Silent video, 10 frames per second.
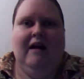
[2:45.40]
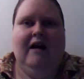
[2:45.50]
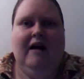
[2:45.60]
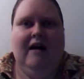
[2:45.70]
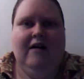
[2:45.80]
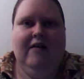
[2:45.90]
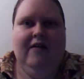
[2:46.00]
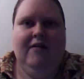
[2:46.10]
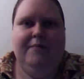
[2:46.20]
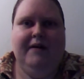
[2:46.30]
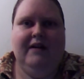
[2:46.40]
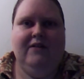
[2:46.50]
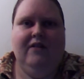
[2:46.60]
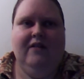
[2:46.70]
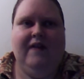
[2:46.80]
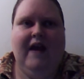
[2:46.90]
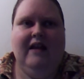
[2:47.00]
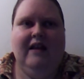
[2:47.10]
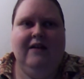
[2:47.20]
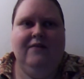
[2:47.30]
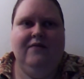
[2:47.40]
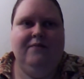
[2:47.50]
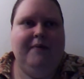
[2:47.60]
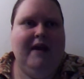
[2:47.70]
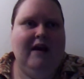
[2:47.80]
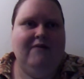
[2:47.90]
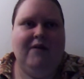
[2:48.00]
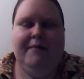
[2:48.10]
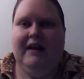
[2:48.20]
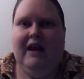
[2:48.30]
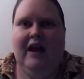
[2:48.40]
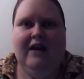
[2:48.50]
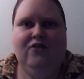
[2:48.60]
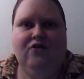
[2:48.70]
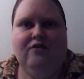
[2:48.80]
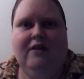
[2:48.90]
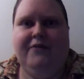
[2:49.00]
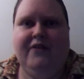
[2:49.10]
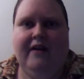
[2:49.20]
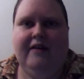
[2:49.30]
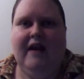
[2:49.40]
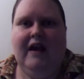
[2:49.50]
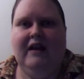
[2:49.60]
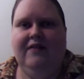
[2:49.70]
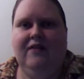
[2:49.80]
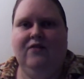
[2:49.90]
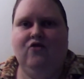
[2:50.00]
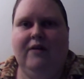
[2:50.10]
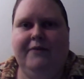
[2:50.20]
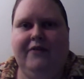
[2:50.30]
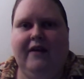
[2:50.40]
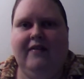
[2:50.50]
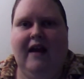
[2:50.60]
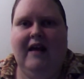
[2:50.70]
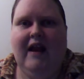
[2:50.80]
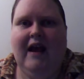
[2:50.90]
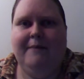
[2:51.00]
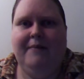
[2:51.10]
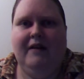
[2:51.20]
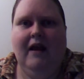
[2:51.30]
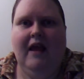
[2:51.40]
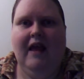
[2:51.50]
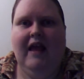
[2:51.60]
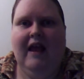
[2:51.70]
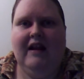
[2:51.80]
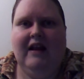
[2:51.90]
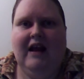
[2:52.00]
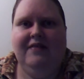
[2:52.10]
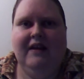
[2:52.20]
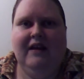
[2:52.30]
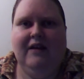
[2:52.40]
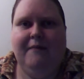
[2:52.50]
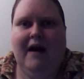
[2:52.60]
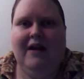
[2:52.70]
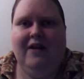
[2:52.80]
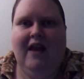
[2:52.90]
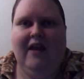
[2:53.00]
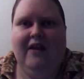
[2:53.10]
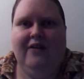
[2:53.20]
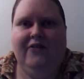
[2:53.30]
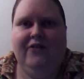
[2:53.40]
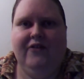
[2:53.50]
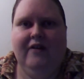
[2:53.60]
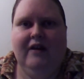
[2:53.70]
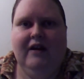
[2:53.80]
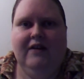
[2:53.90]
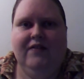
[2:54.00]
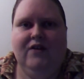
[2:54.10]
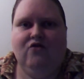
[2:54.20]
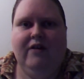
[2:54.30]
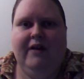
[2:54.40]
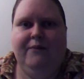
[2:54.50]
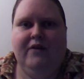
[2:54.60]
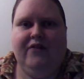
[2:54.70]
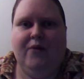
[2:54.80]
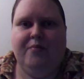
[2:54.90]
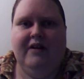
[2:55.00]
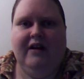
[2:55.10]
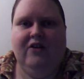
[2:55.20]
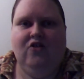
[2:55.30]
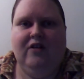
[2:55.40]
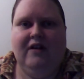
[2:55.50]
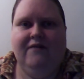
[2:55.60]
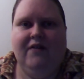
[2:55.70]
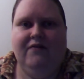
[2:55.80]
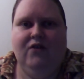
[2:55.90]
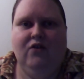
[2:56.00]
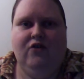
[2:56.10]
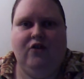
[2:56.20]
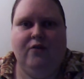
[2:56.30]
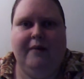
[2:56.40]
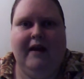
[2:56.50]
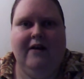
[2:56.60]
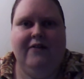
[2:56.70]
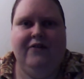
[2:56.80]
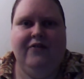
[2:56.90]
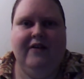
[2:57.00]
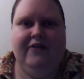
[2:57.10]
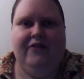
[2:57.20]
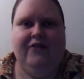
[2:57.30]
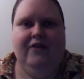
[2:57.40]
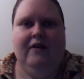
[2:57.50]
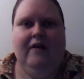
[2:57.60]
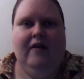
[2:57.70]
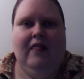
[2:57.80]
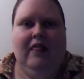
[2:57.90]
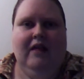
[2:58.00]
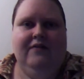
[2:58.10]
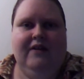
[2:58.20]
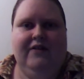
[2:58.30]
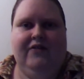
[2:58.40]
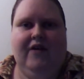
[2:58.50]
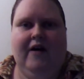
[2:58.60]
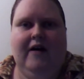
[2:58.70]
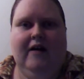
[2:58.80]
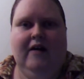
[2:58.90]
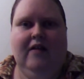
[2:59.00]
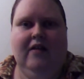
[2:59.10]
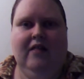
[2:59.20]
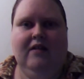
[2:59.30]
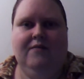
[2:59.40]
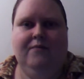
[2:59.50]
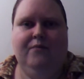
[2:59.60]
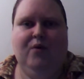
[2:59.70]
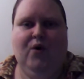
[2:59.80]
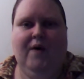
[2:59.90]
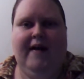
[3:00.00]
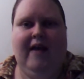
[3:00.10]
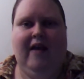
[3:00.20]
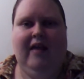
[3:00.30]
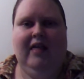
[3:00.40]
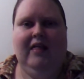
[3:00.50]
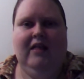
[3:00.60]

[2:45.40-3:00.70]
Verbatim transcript: Uh, but that it, uh, everybody has dreams like that, and dreams like that happen. And I think in my case, the dream was a prediction of the future because this this uh, boy